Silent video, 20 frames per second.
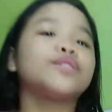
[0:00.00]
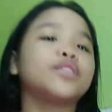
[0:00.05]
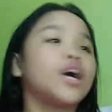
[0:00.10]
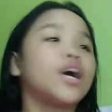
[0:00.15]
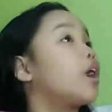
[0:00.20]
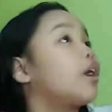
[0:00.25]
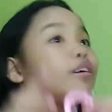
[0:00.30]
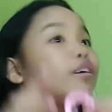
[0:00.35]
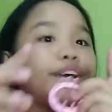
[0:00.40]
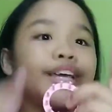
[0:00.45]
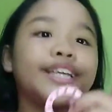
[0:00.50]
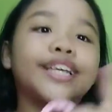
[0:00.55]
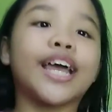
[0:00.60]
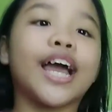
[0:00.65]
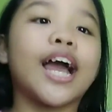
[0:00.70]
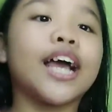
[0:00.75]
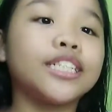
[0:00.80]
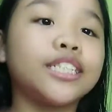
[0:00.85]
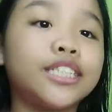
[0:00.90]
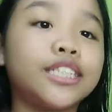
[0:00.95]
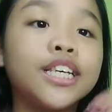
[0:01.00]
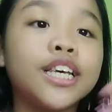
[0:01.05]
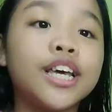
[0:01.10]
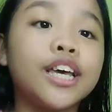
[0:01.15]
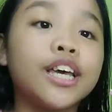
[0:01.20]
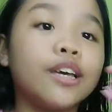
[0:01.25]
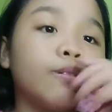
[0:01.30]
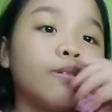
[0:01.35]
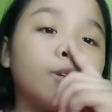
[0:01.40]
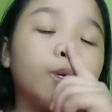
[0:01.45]
Oh, and guys,
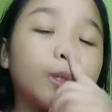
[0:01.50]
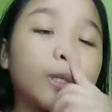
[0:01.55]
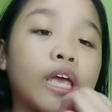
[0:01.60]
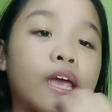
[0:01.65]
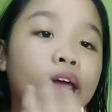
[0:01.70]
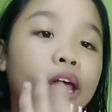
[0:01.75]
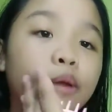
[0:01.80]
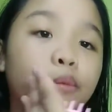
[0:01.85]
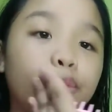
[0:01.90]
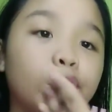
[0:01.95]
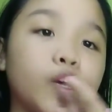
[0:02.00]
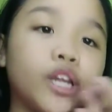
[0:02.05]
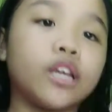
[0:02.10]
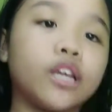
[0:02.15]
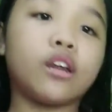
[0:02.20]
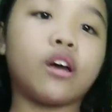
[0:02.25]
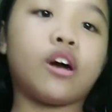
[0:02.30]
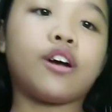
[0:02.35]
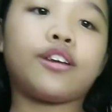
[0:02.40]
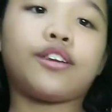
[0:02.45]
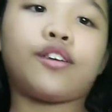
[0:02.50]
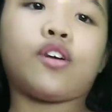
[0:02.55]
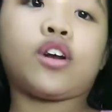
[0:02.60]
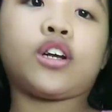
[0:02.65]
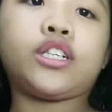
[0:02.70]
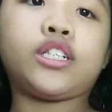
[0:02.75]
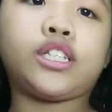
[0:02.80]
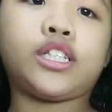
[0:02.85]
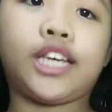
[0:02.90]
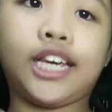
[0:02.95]
you can put it on your
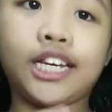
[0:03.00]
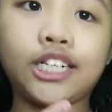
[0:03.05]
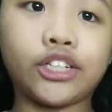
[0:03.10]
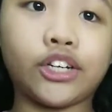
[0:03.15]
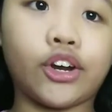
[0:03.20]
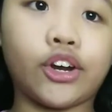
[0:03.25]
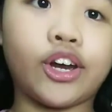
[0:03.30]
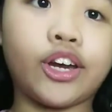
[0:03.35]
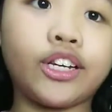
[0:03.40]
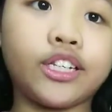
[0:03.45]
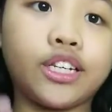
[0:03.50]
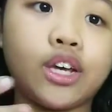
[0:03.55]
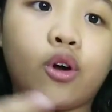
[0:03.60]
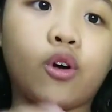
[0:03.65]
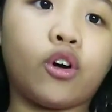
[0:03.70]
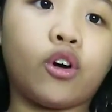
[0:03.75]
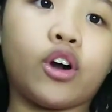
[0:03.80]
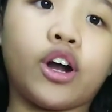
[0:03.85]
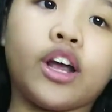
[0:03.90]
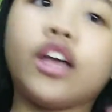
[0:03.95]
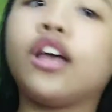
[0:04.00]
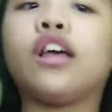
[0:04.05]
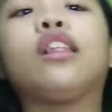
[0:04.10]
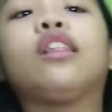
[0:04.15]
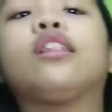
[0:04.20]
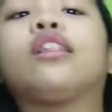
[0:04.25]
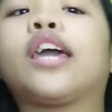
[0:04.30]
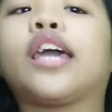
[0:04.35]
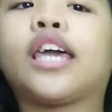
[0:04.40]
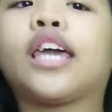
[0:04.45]
t-shirt, or like